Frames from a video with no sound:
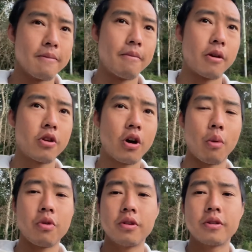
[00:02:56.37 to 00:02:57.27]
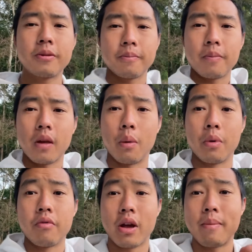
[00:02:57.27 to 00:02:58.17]
I don't know, I wouldn't
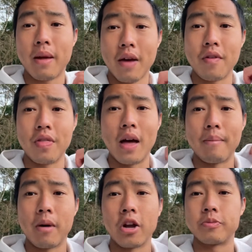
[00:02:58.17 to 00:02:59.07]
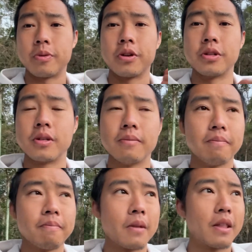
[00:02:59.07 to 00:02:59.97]
recommend having that much because
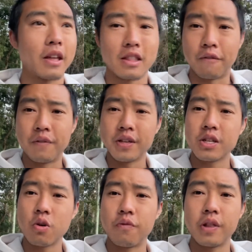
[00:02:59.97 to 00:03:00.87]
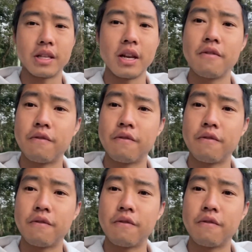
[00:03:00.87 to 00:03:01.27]
like the physical feelings, they didn't